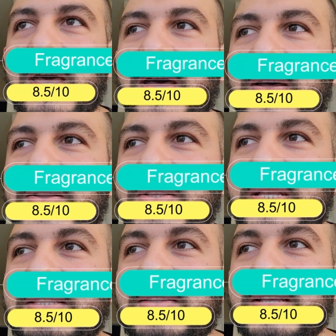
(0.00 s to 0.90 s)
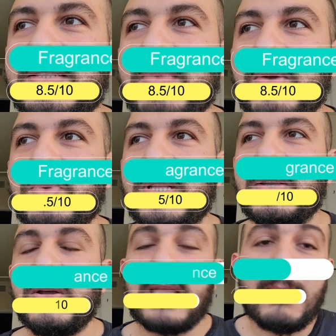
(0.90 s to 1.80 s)
It does smell really
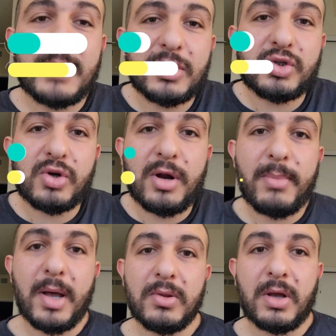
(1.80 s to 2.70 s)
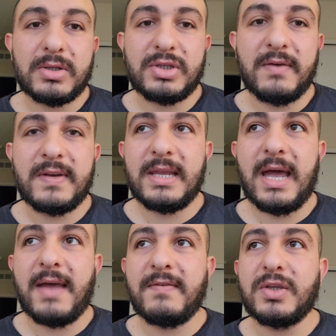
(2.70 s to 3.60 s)
good. I'm not sure about longevity. I
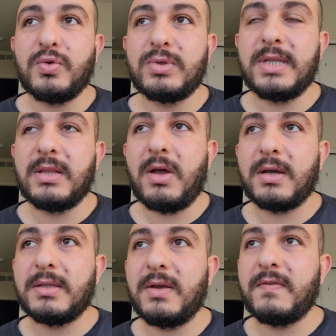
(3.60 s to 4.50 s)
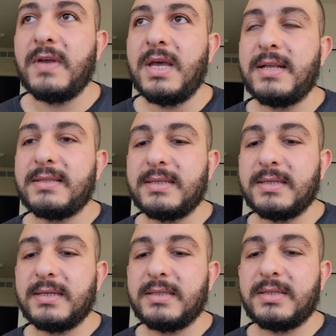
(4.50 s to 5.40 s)
haven't used it long enough
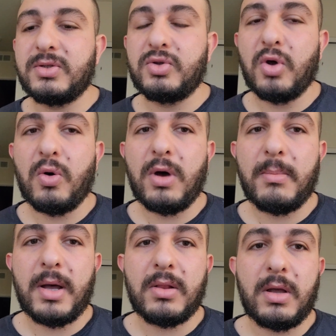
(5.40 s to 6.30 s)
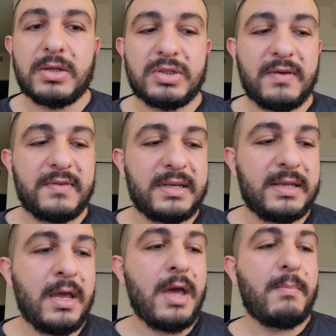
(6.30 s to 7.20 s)
to know about
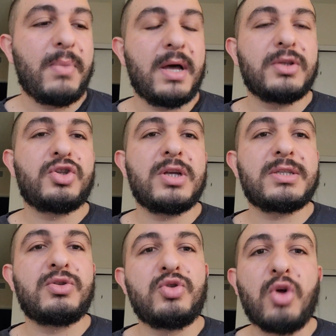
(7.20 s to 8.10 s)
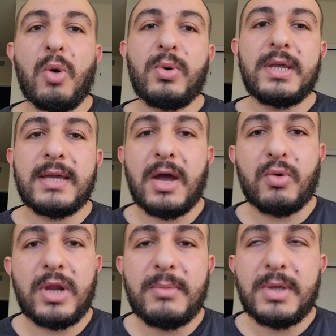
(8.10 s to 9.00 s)
longevity. But just knowing
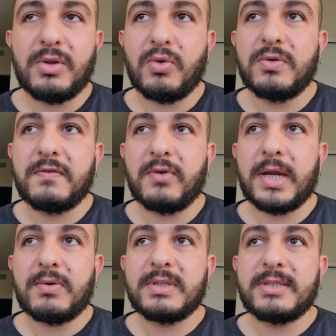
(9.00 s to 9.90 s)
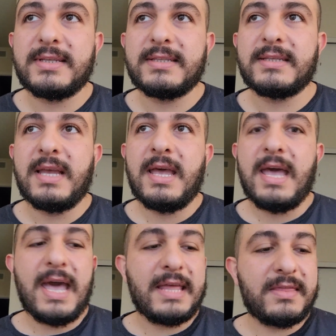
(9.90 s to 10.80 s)
Arabian Oud fragrances
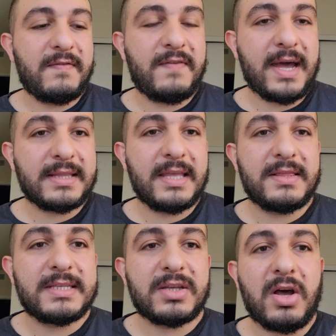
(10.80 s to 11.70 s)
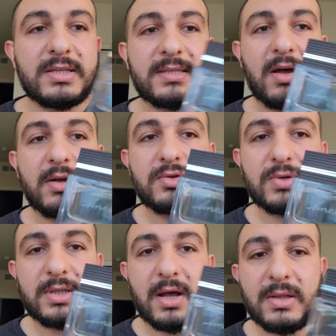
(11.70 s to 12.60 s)
and the fact that this costs
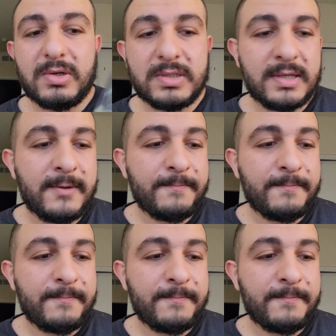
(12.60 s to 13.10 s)
$100,